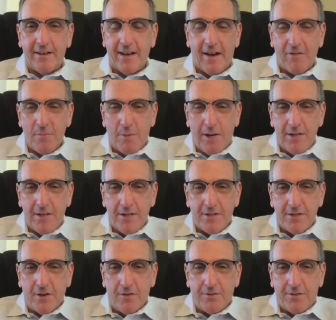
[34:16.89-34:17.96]
everybody
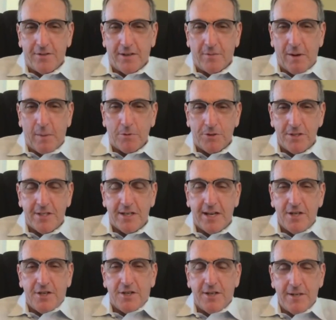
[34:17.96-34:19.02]
deserved
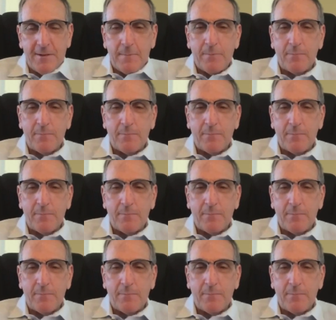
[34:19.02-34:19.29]
representation.